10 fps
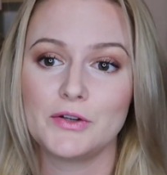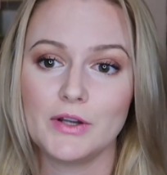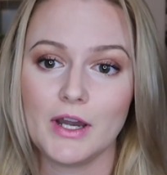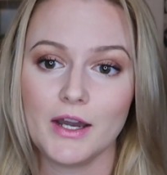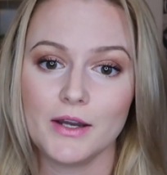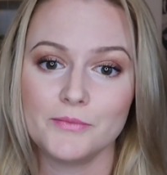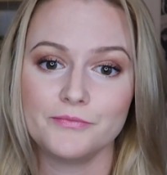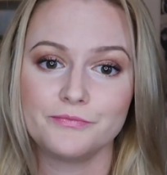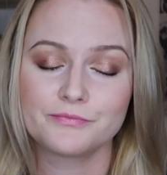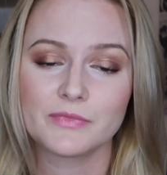
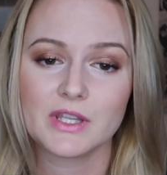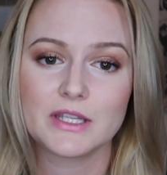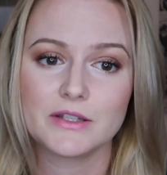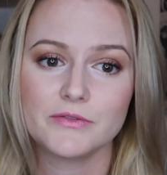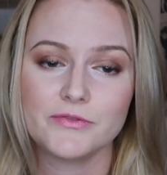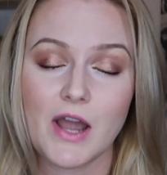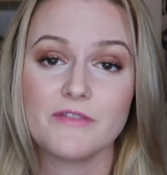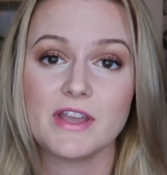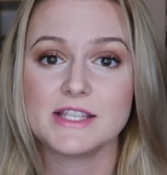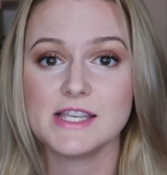
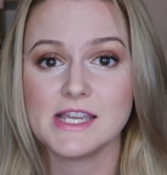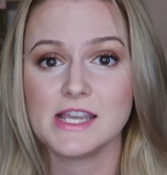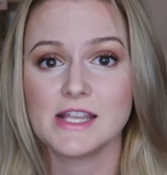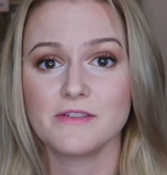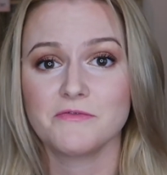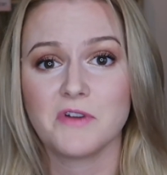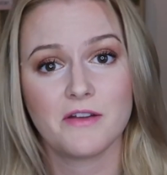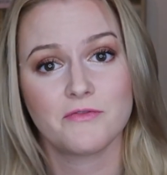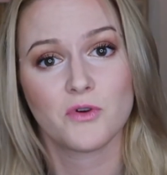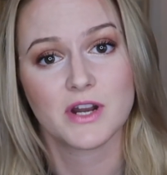5:18 and
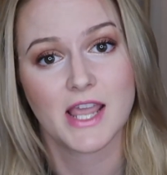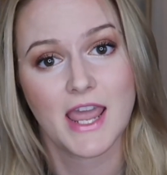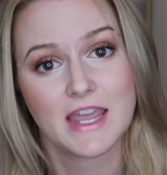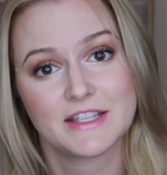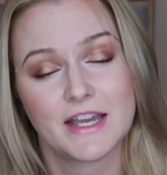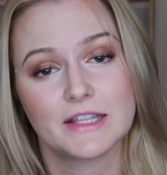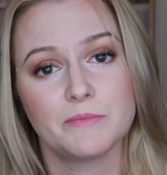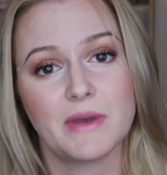5:48 at the